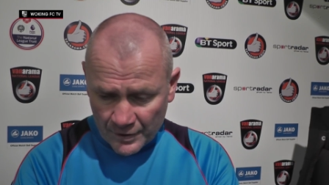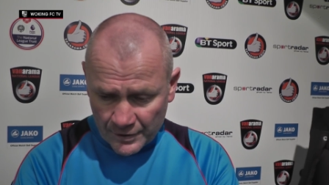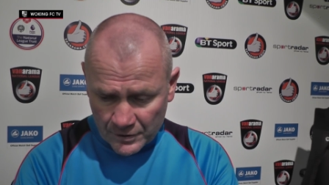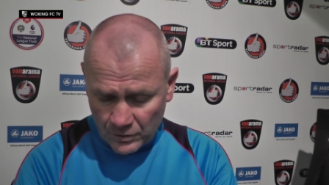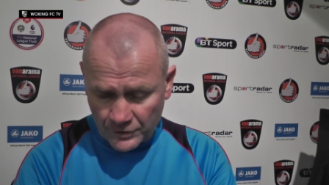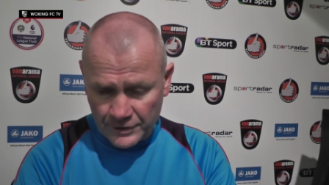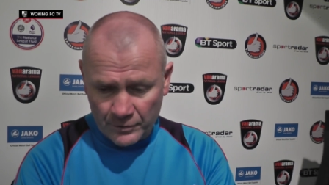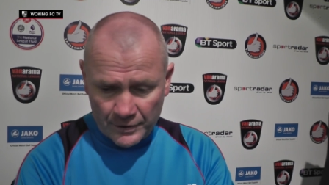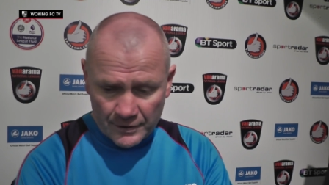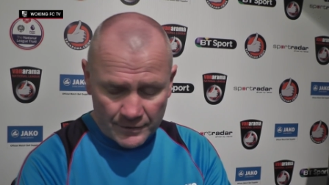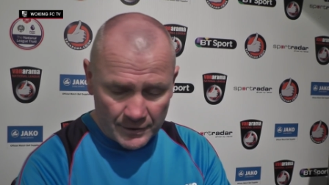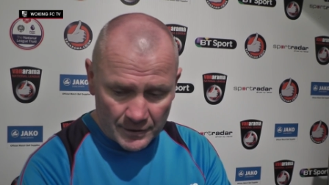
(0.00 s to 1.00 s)
and of course you
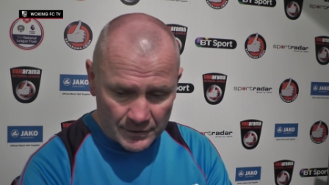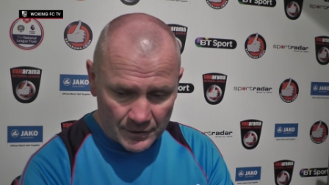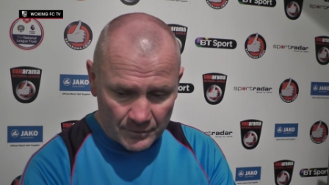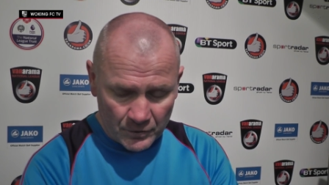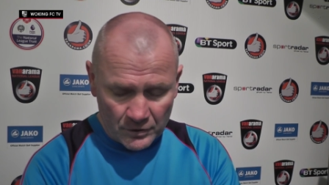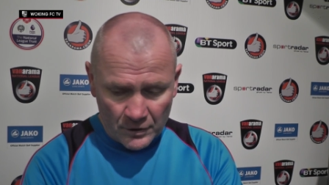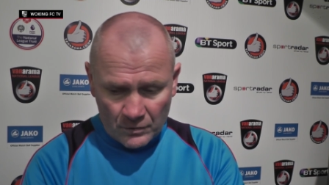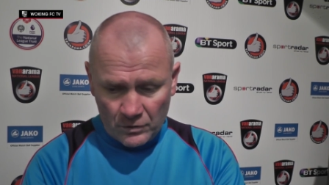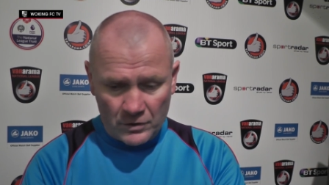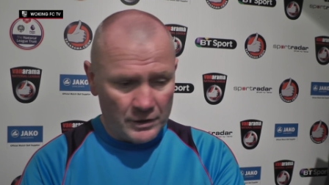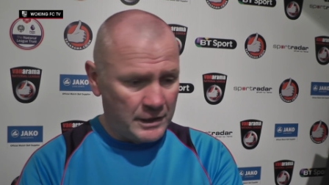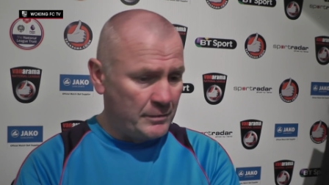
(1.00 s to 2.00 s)
want to, you know, but
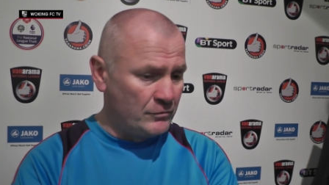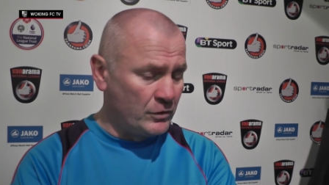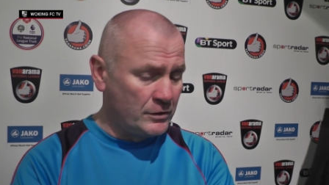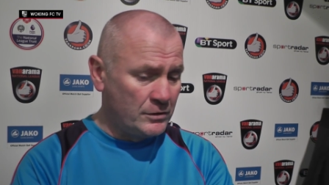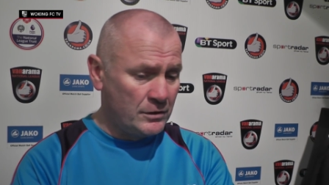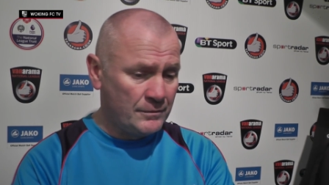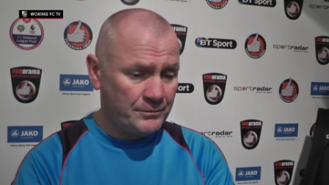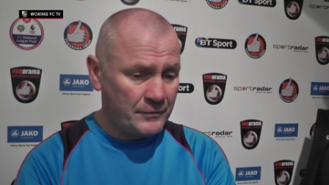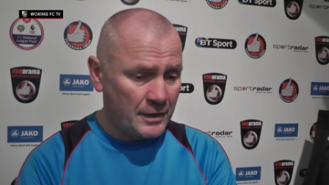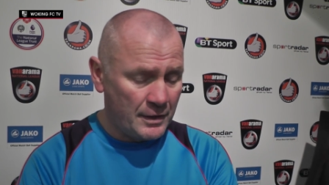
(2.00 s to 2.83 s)
we've got to keep the run going.